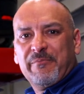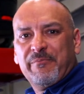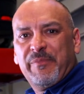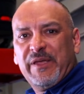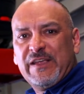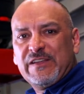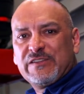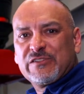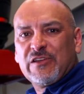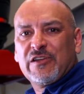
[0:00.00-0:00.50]

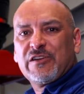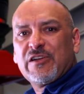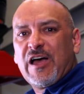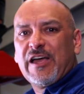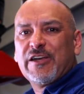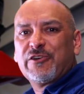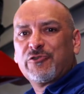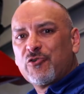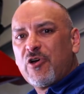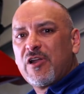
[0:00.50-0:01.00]
based on
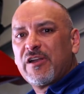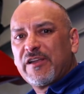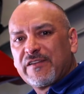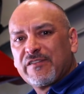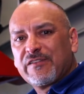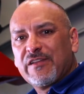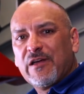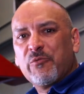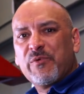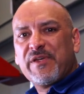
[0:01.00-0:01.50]

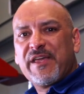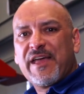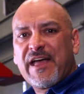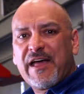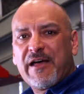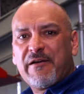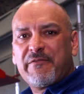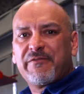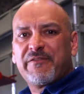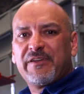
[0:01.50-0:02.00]
hydraulics that we
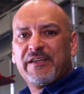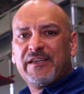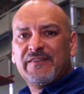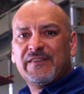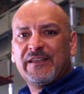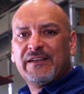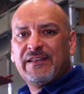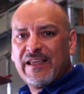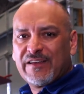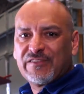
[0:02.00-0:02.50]
have in
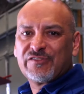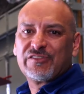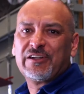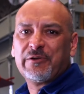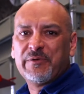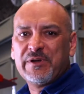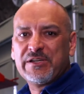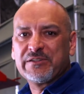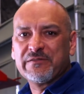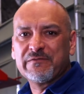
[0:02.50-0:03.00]
the next
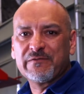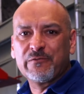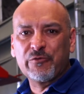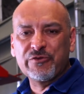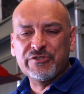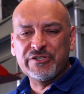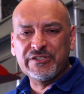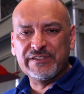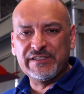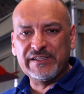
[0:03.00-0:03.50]
generation
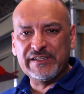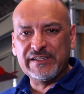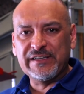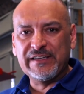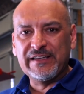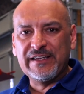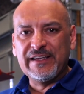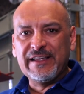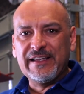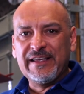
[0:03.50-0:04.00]
4GT.
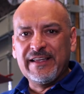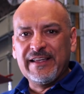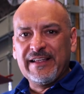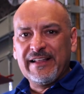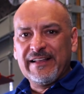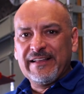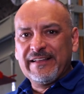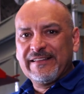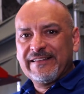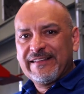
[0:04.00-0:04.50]

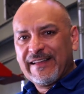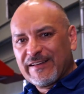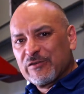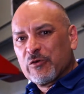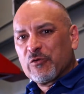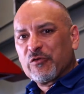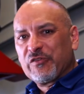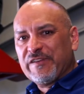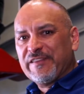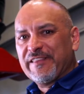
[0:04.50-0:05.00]
Let's
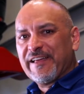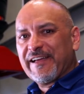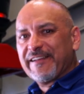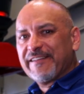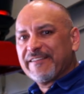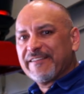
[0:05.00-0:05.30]
go see that.